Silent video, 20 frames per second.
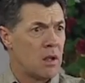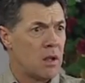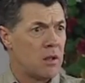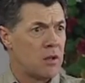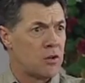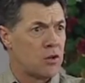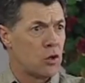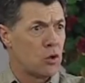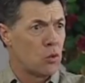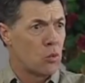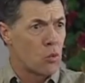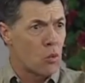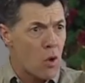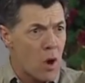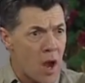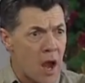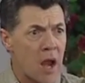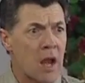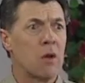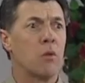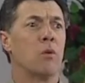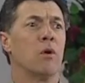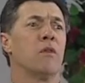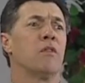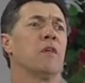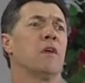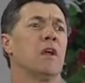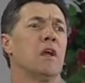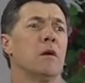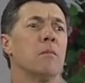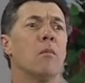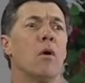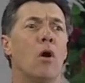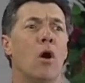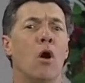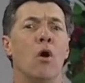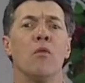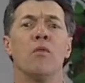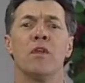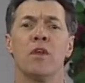to reign with him
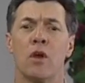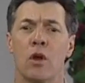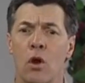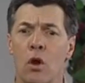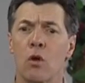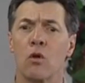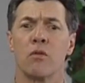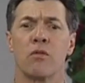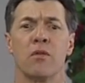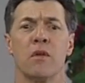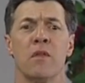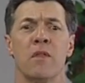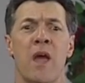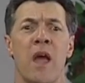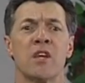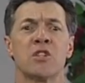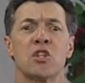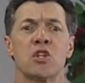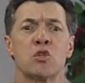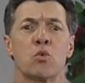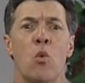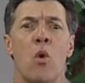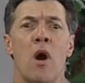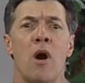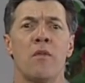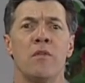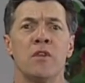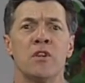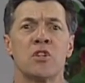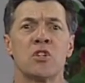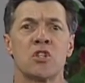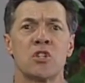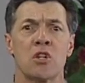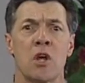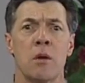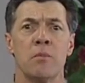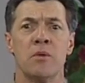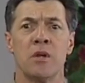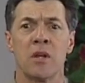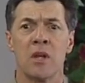on the earth. And that's just what this
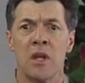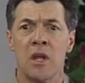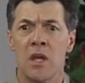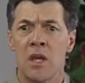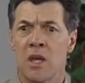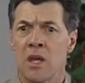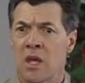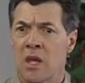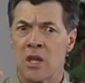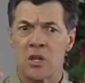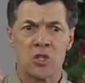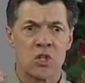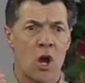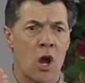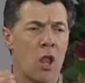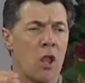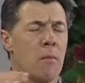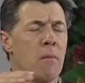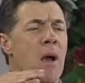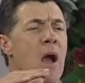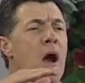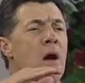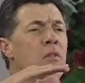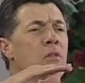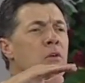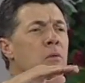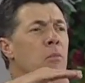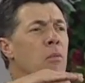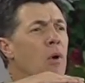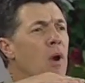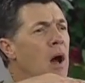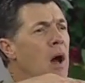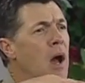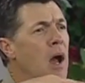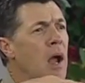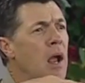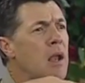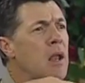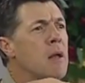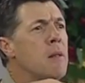subject is all about the
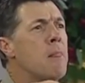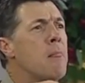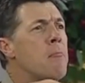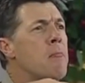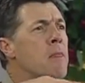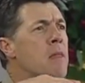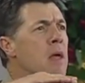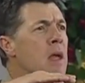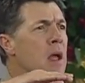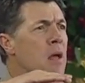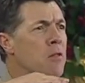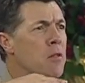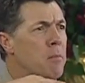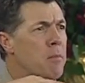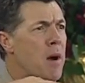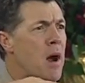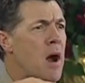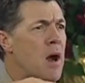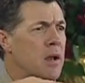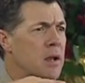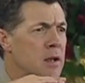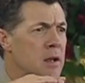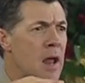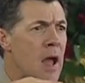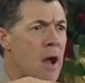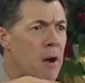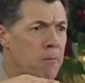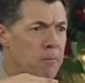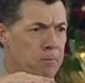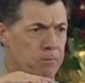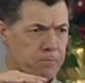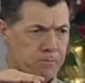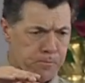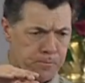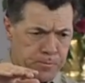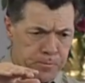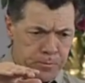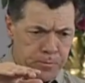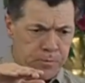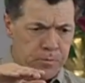bride and the body. Now,
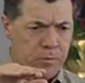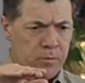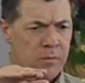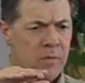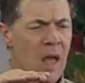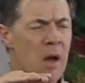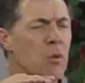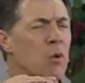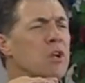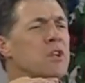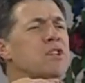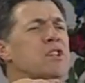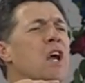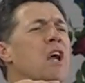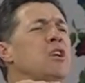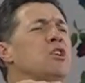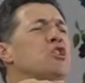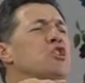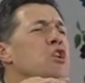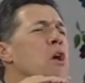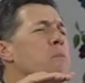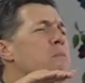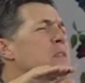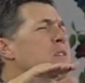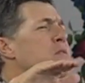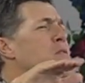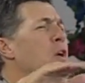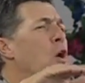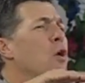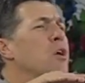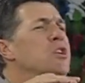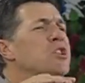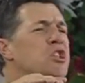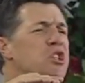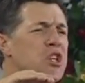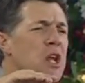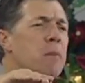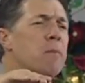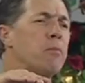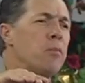I want to tell you something very
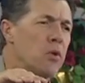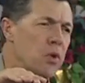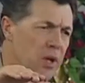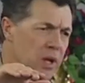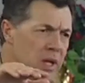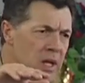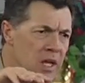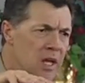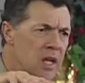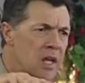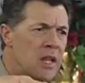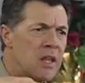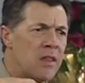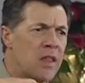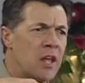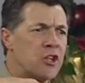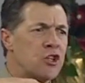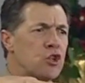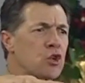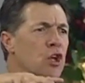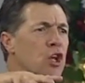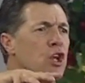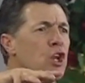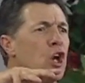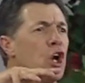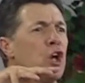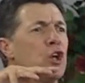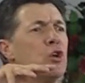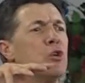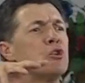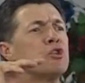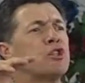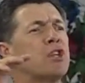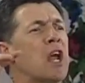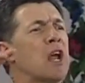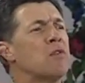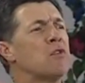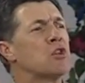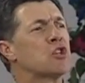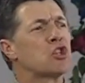simply that you can
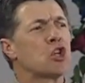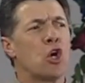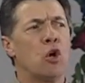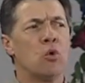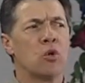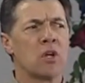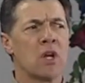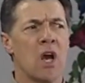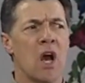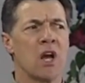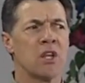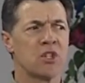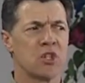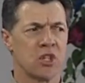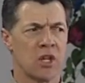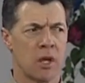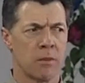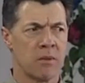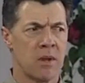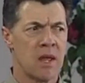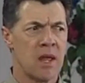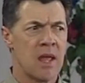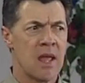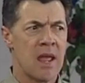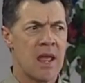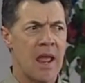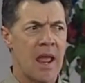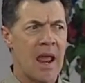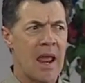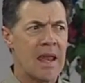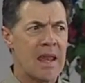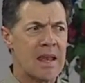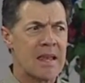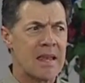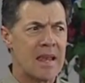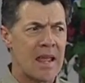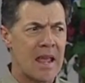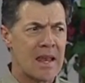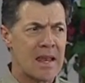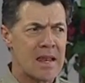understand this whole concept. And in,
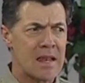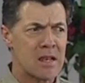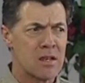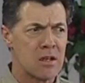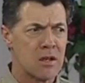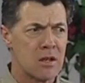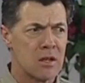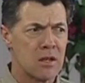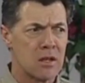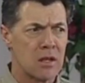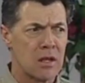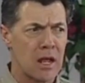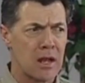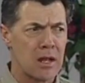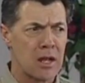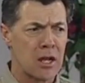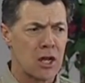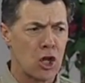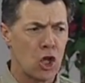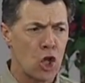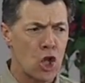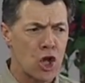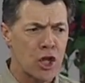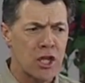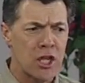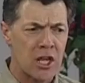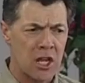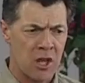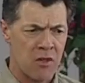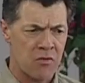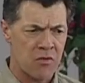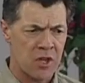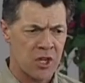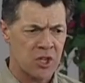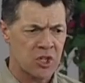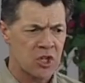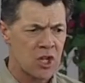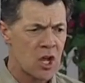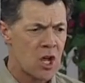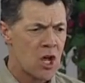and in, and in looking at
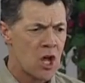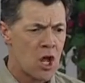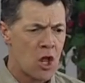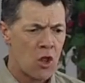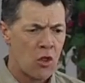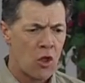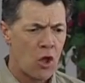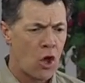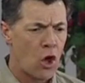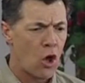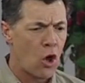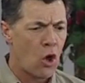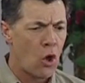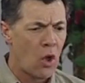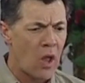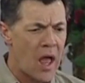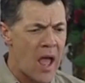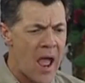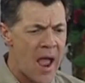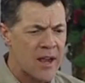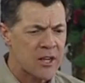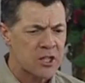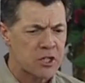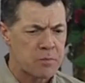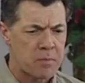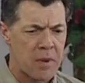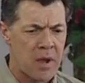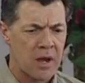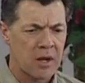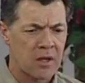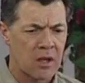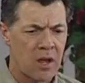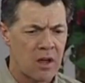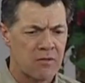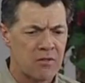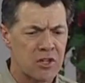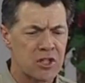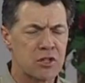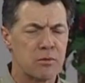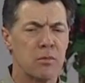this, the whole aspect
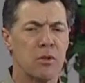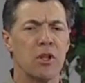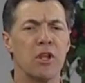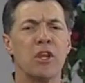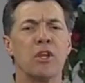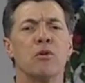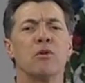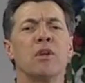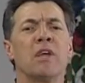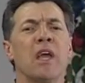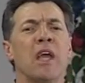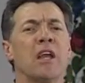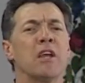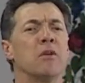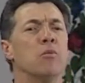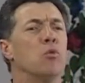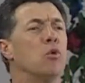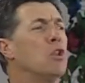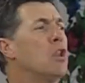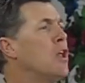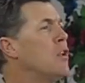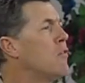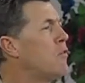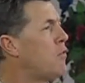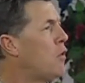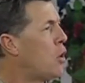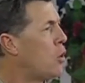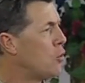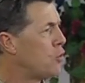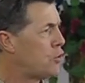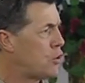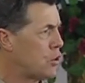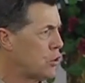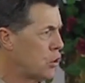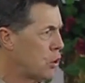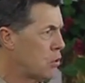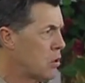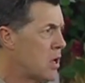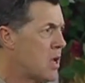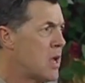of this millennial kingdom will unfold to
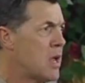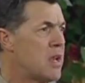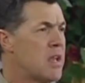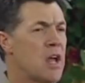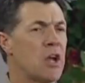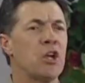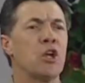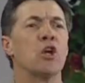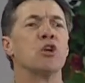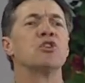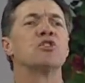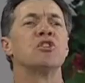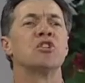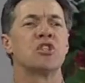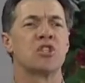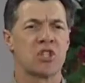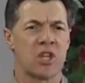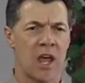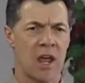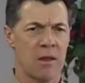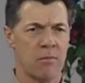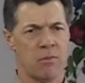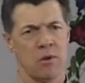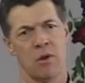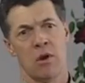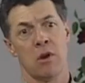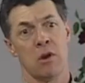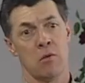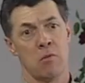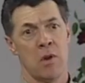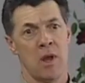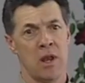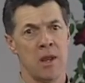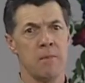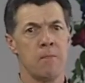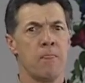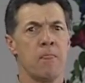you. Now, here's the statement. Are you ready?